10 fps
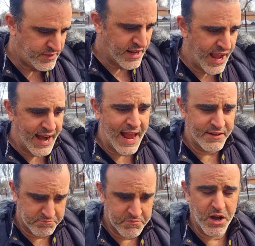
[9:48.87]
And I
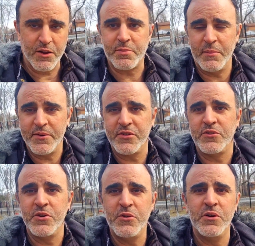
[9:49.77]
got his permission
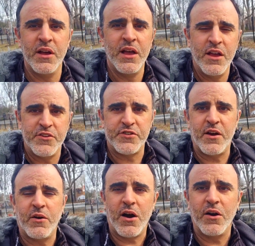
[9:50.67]
to
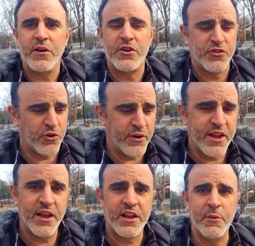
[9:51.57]
share our short
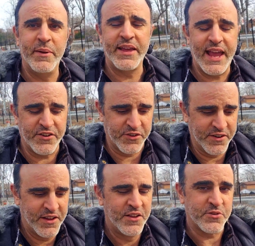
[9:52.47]
communication.
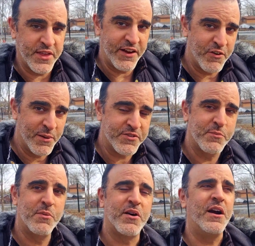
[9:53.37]
So thank you very much,
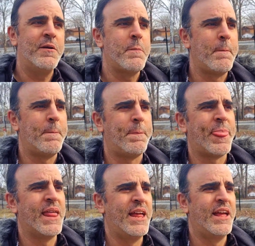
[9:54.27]
Abubakar.
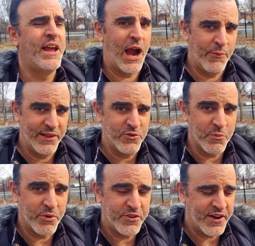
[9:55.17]
I really do
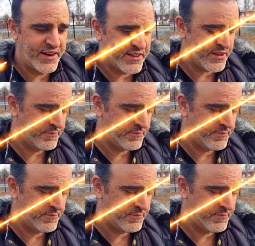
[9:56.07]
appreciate it.